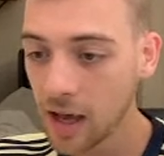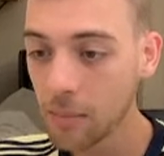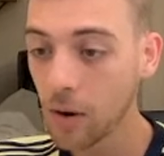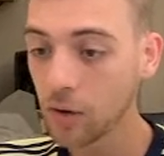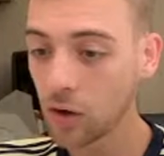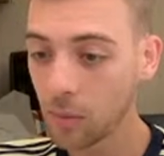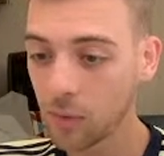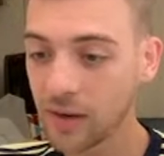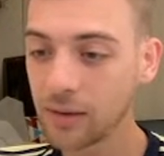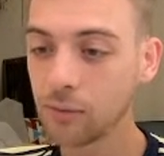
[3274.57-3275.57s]

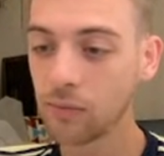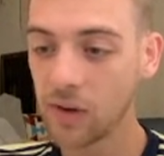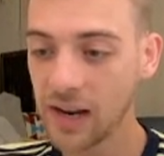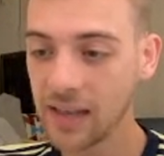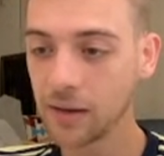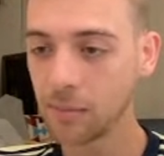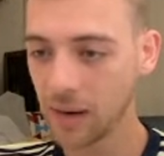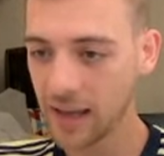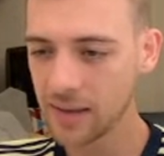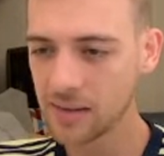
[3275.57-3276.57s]
Montgomery, really good
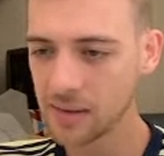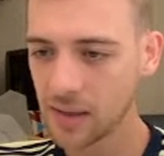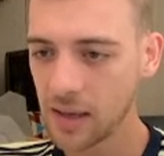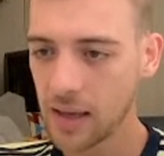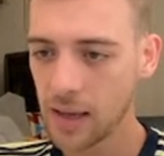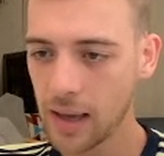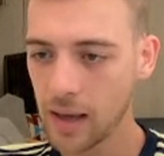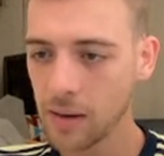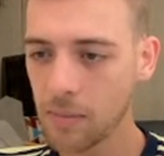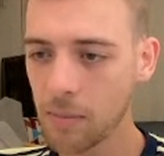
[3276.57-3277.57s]
players.
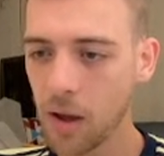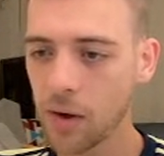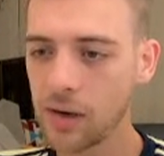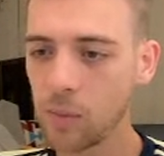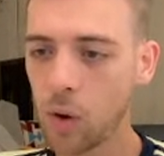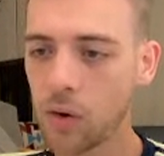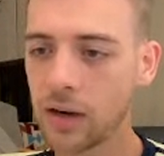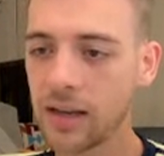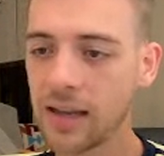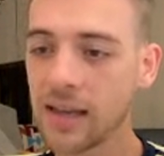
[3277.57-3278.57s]
My only
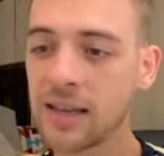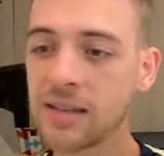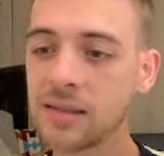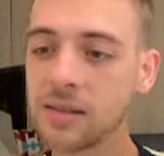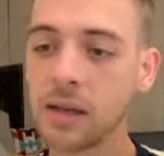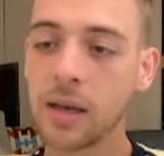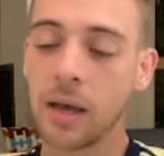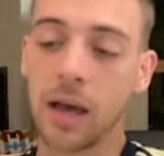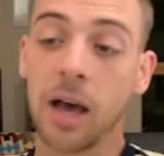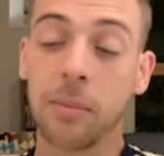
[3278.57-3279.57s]
worry is
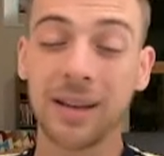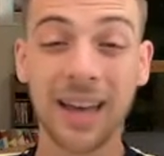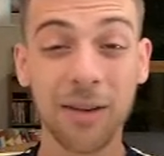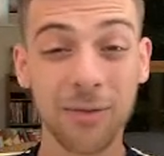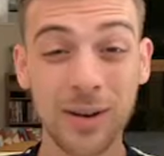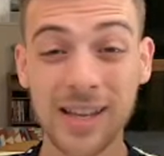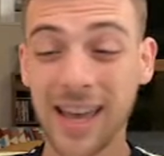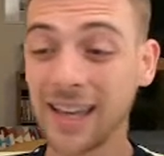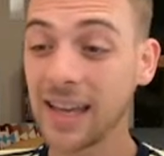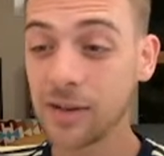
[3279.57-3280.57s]
McCaffrey
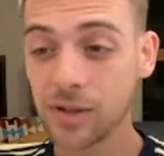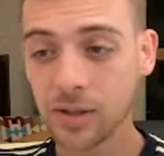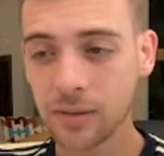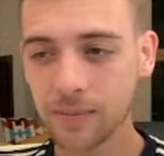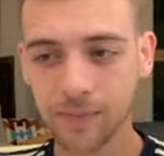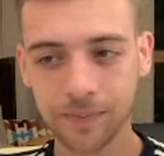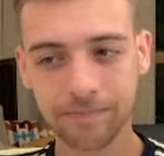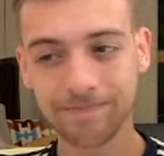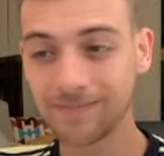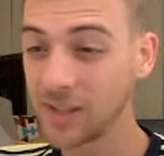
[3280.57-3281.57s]
getting injured.
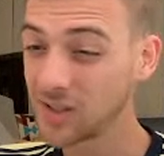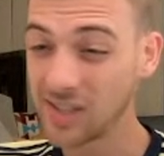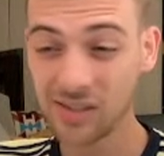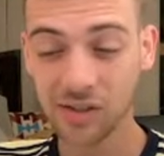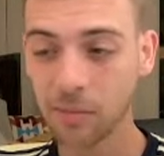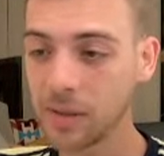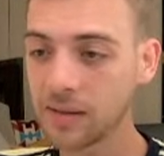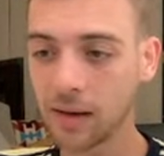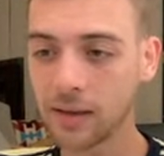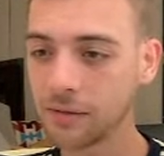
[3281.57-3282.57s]
Your season could be
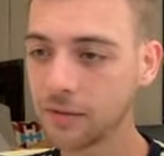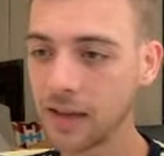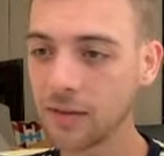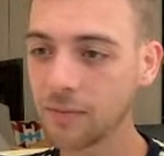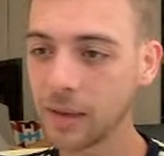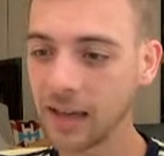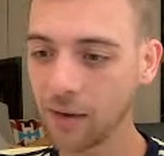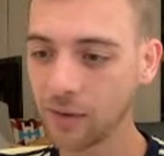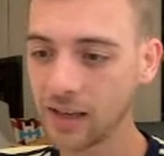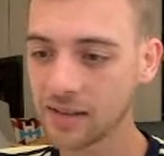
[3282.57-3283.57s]
done if
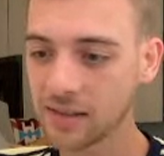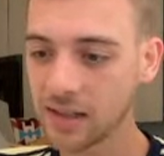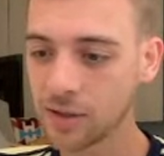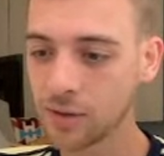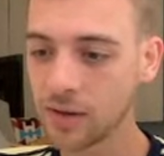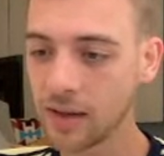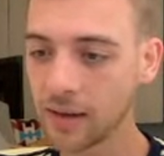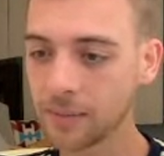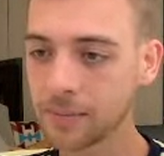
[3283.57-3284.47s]
McCaffrey gets an injury there.